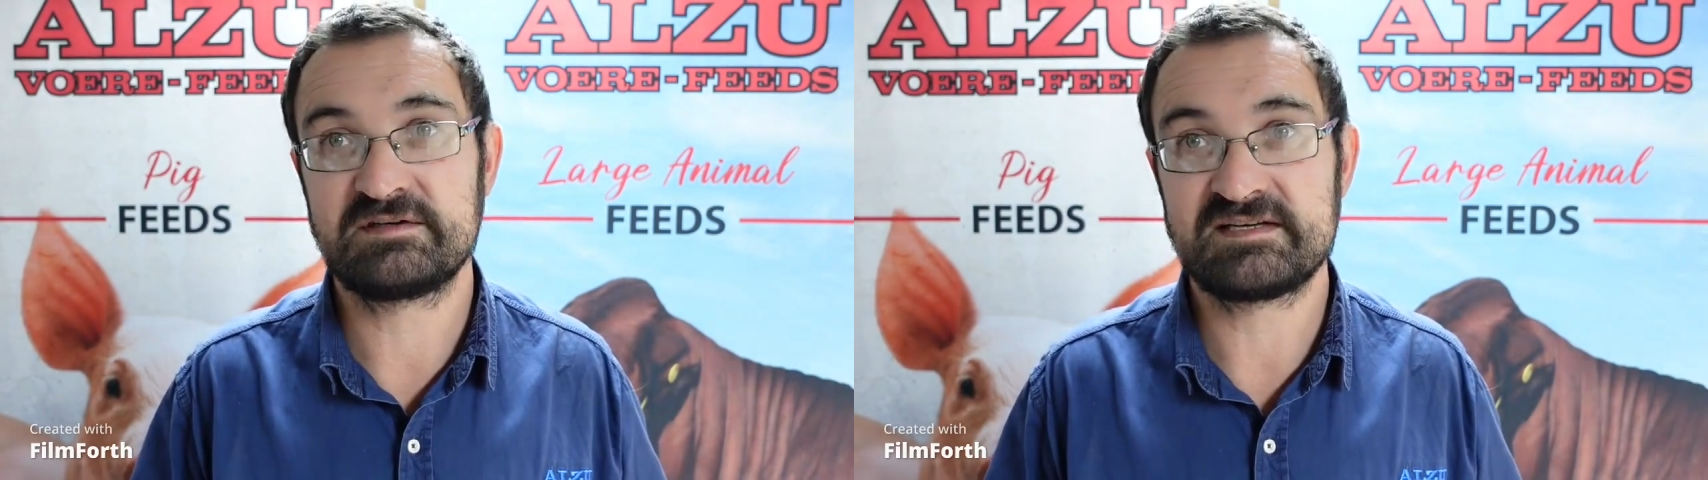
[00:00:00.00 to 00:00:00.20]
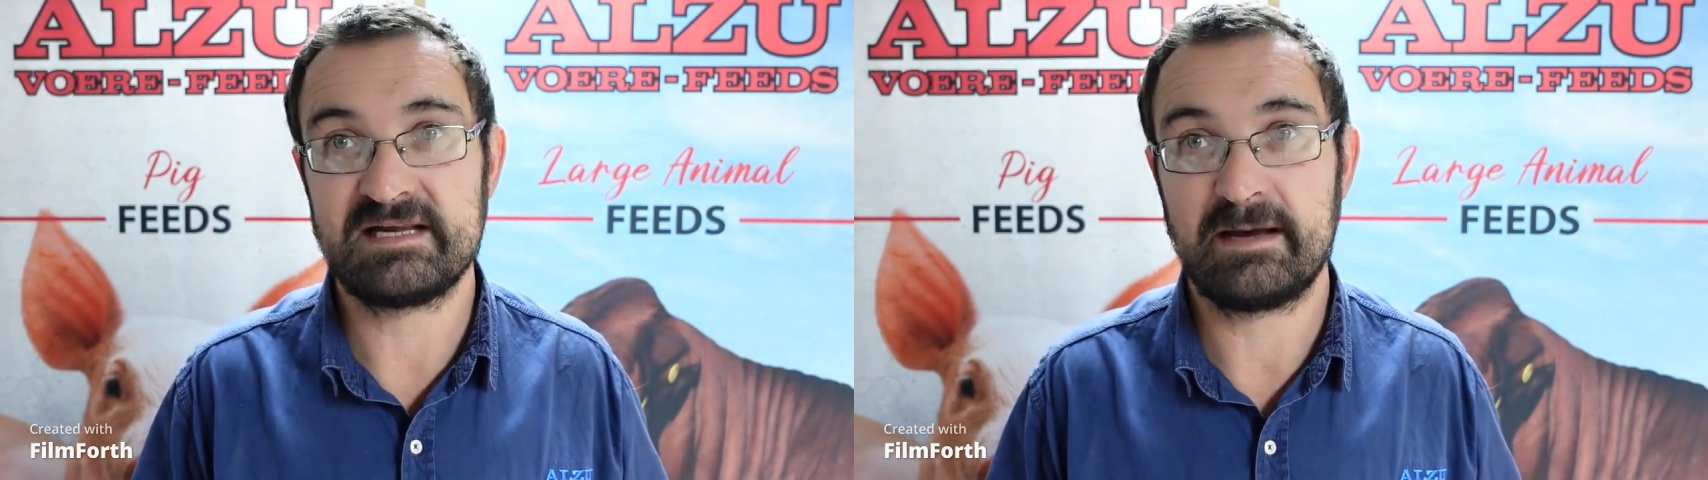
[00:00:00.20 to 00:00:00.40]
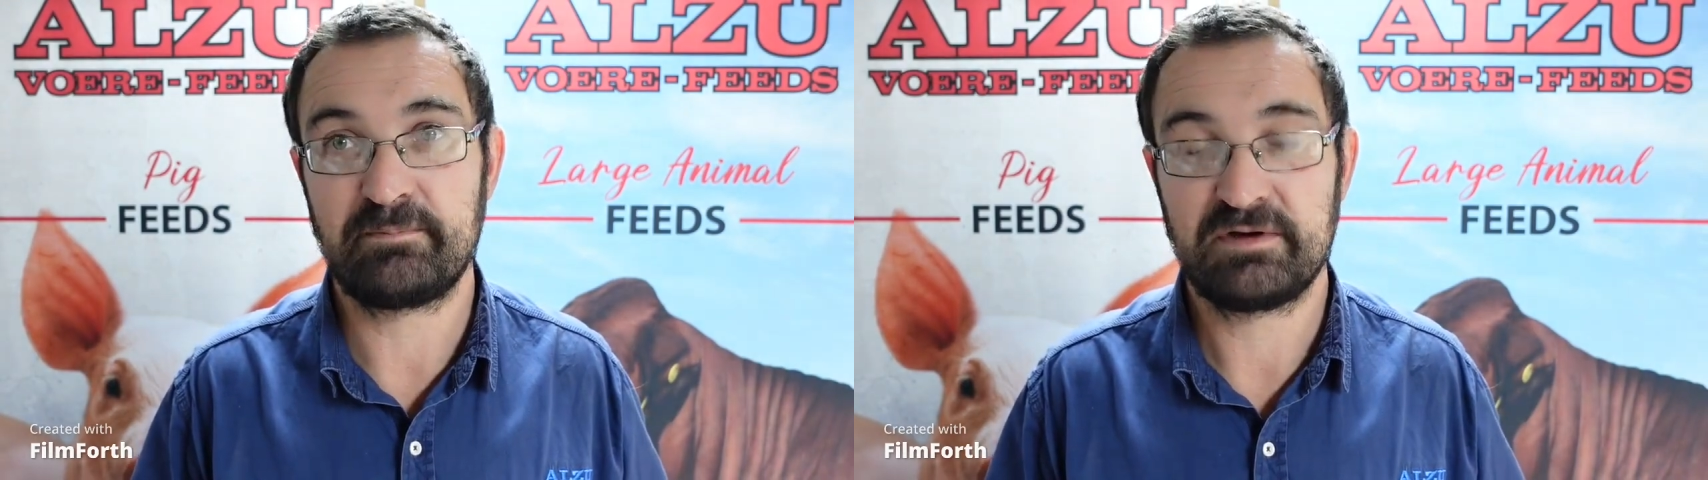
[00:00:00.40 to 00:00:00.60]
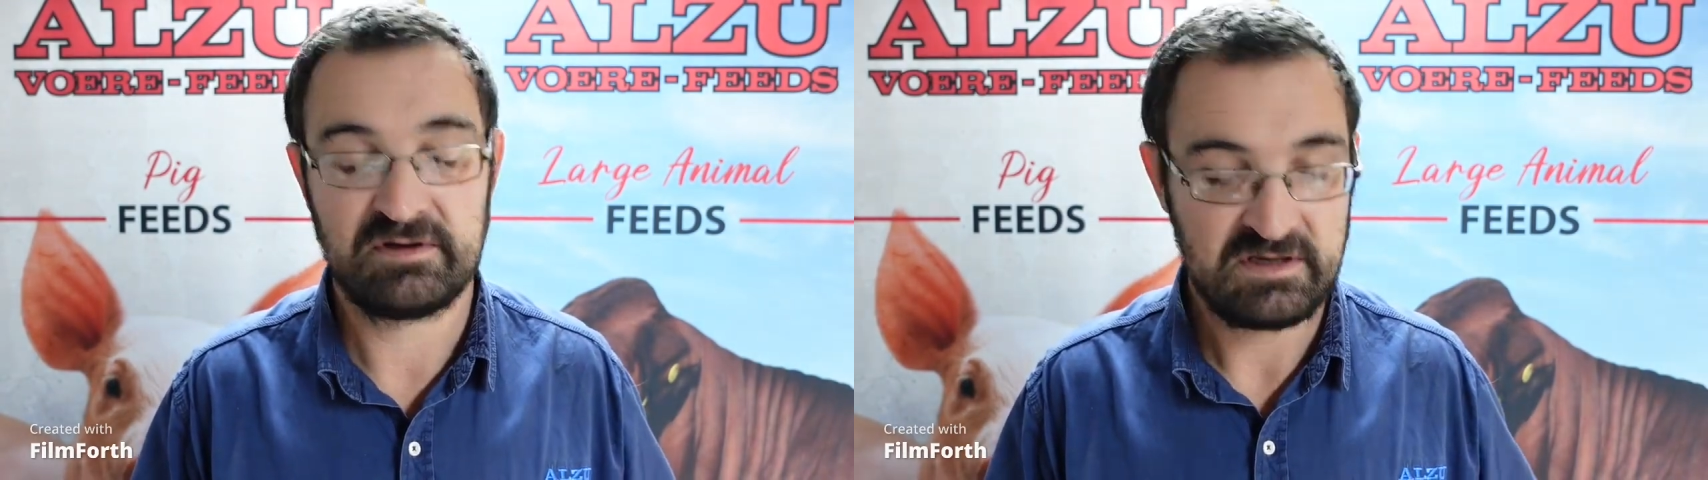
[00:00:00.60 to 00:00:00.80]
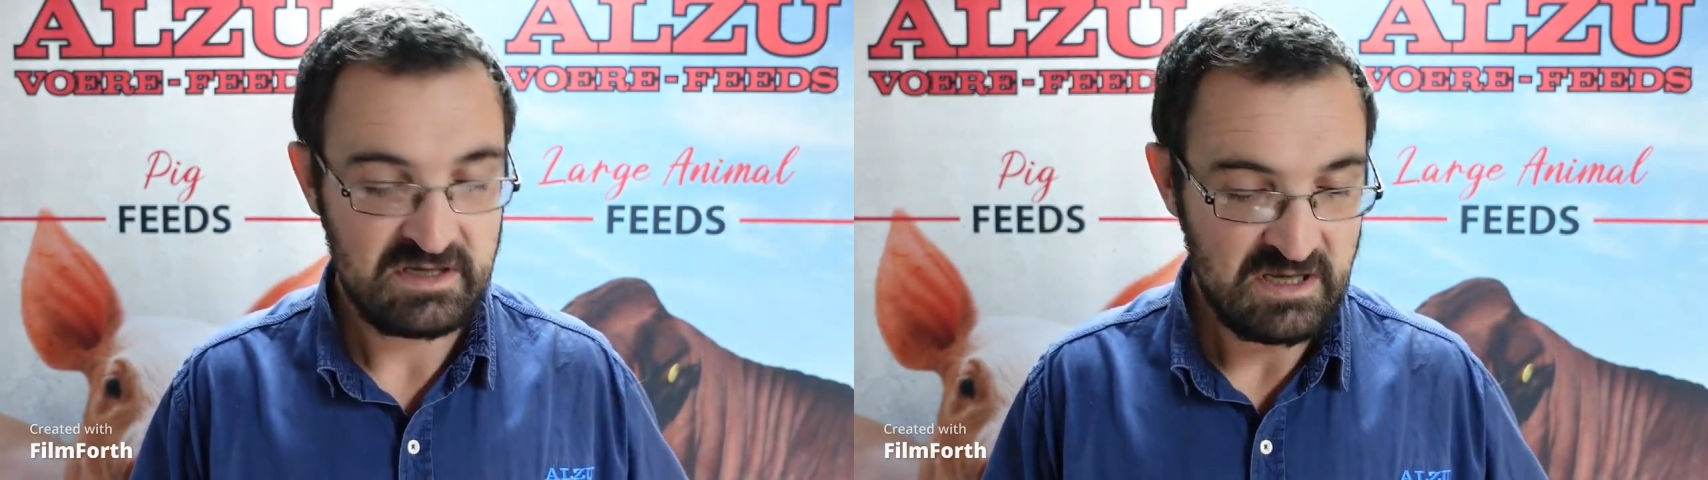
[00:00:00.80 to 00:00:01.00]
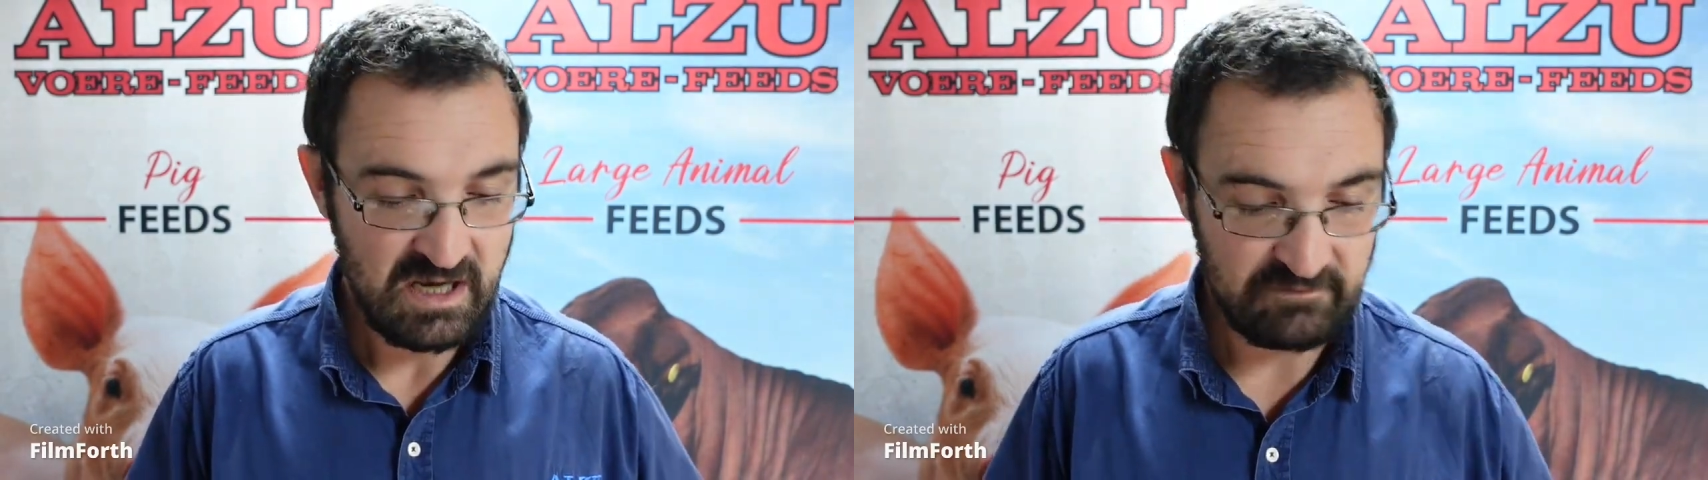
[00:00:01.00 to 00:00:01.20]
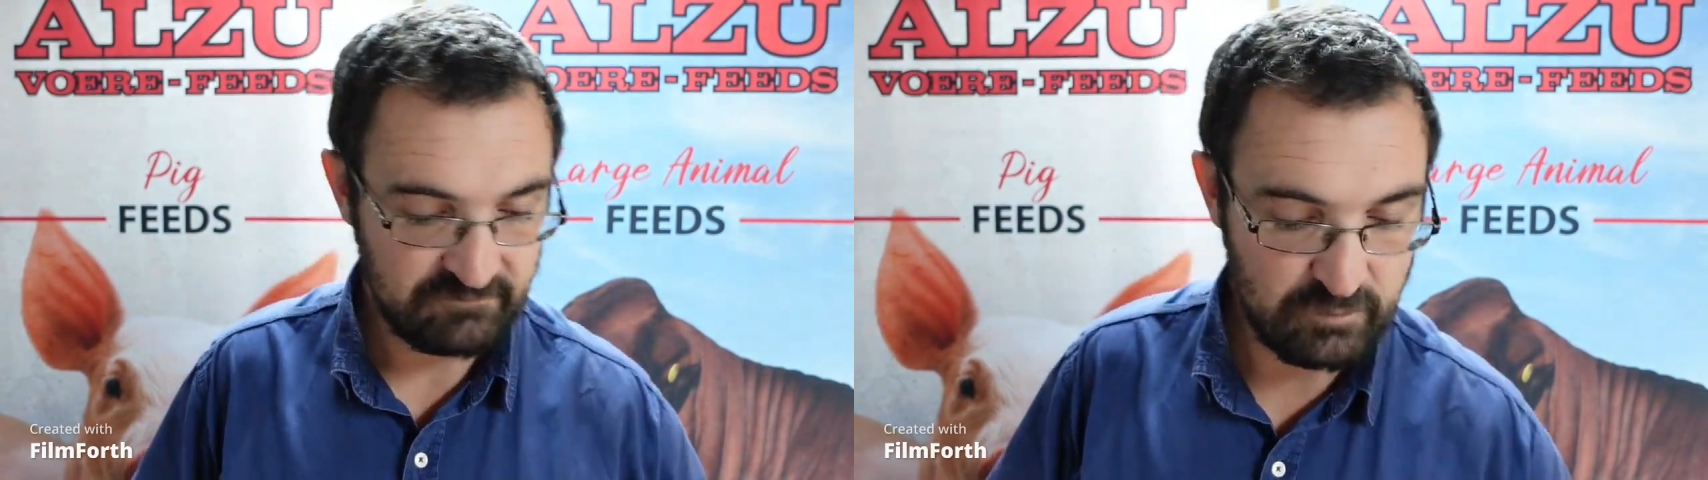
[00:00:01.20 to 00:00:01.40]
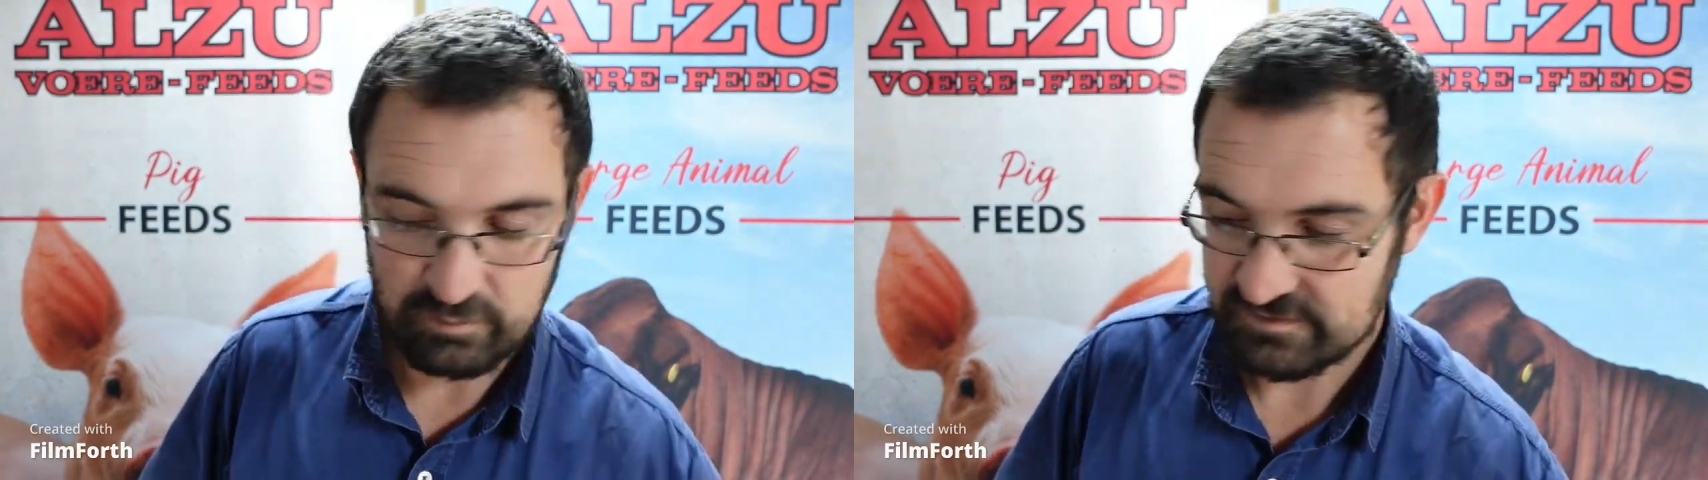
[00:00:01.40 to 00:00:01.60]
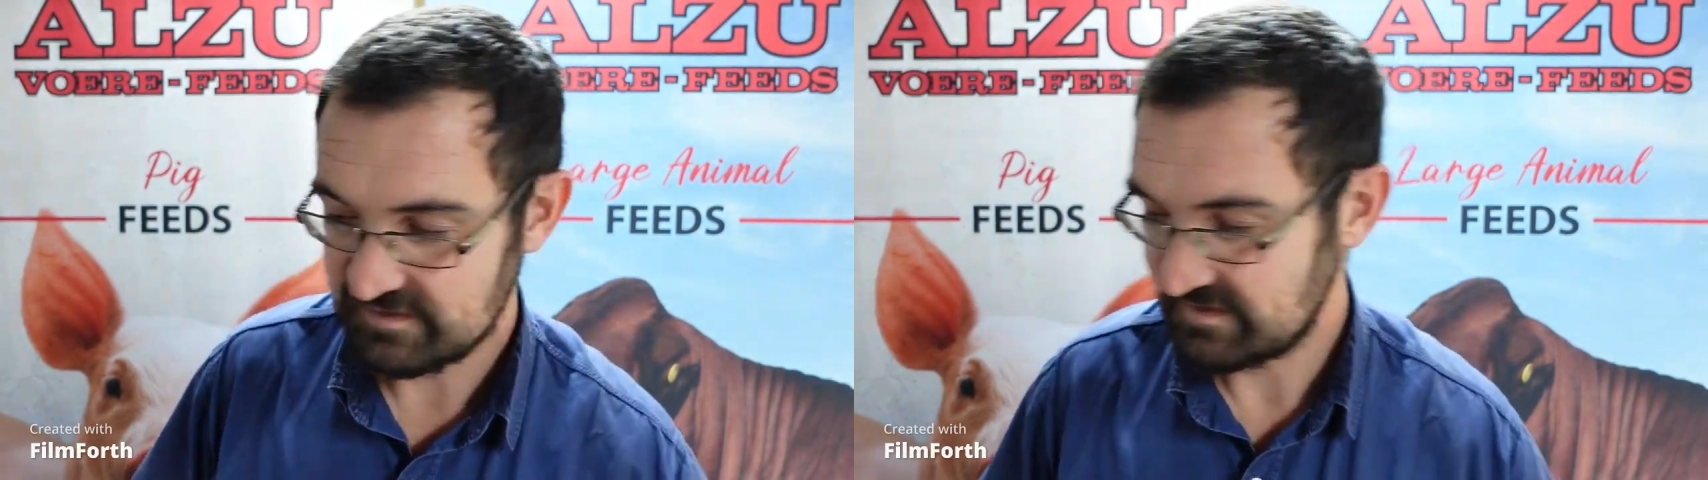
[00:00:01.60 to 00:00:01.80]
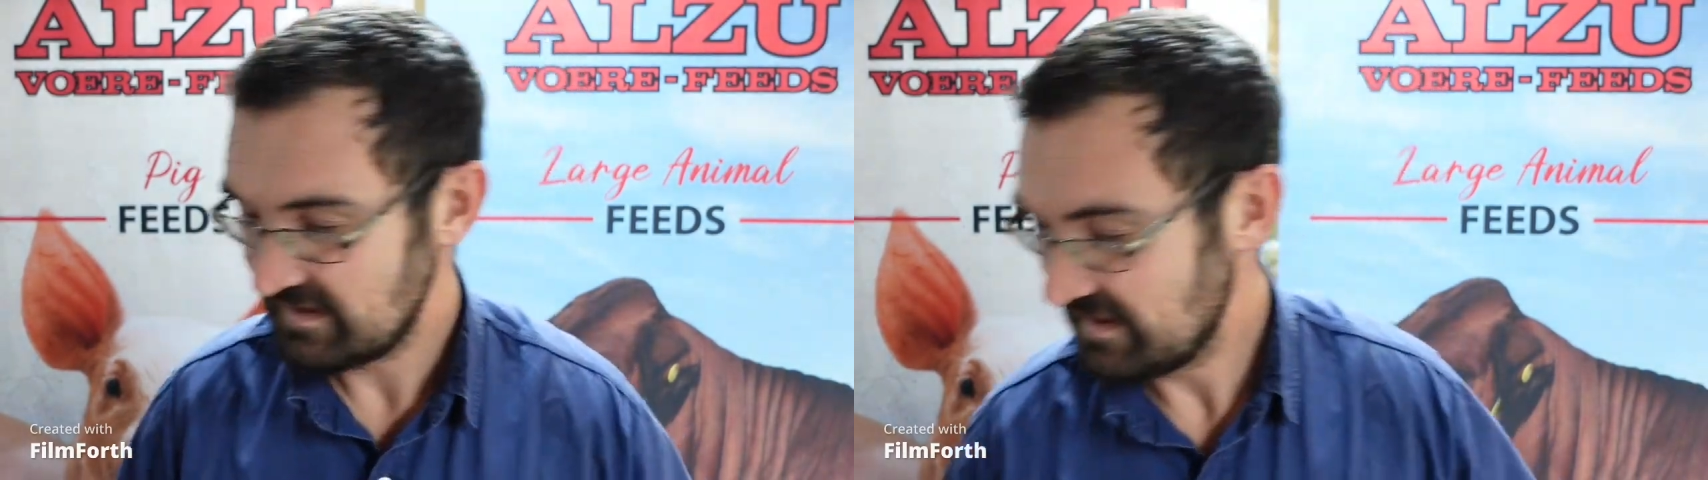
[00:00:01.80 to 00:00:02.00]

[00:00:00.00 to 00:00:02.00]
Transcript: snap. Of course,